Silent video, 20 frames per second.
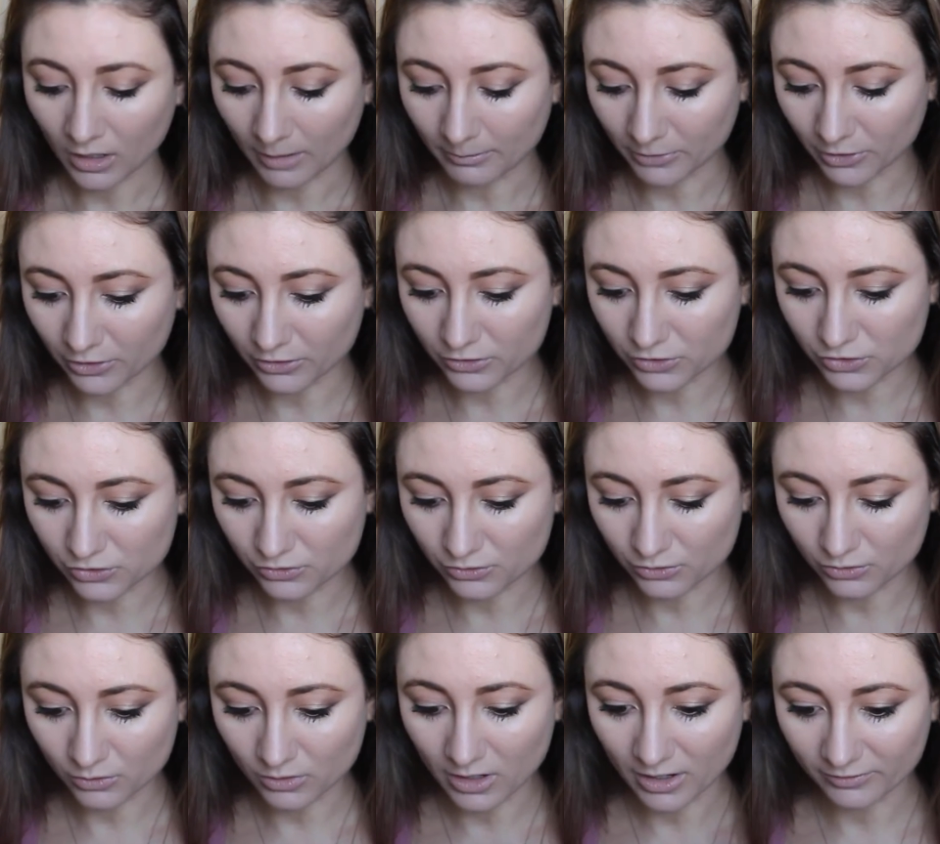I'm gonna
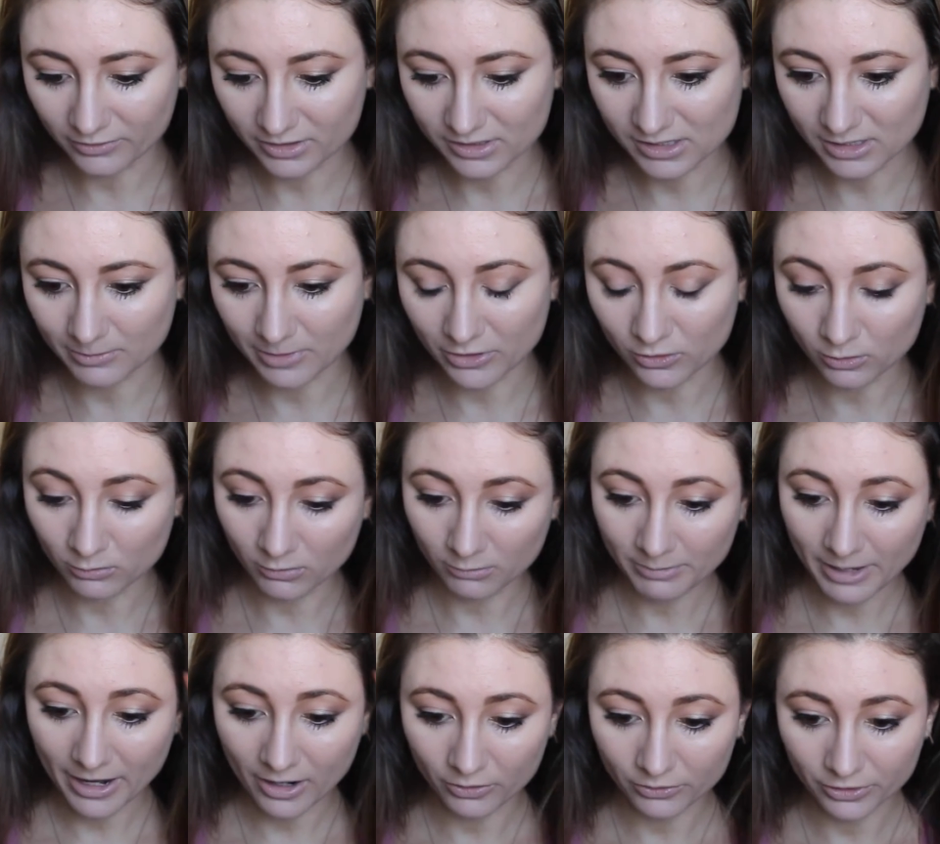do obviously my normal
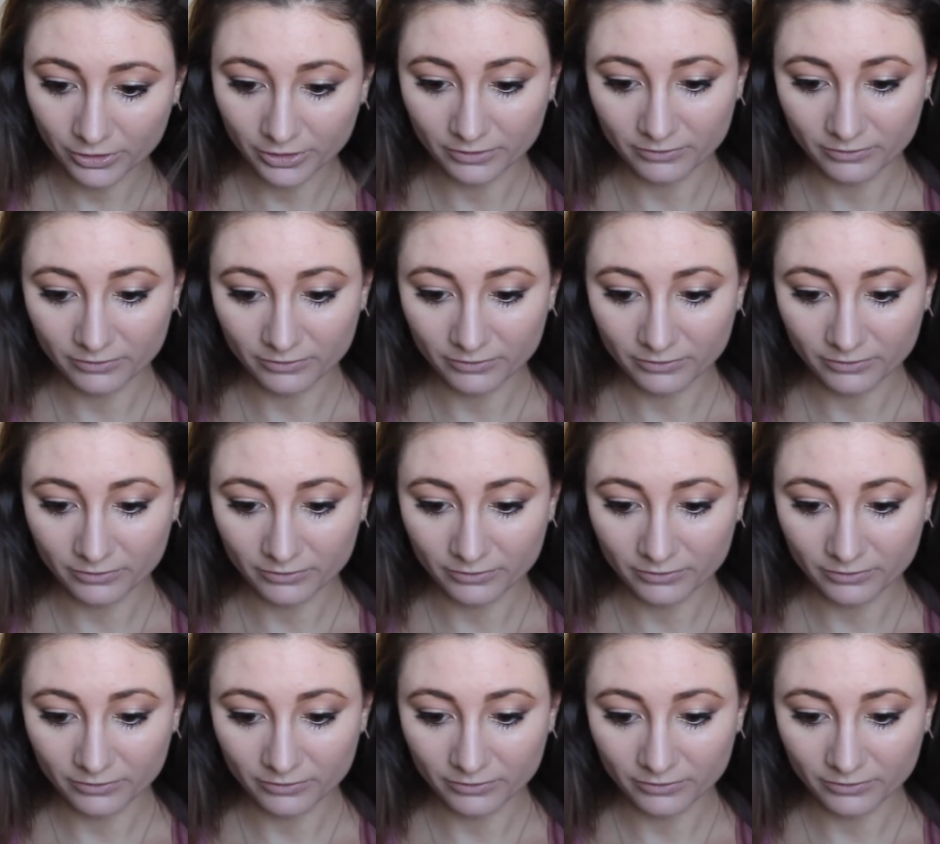powder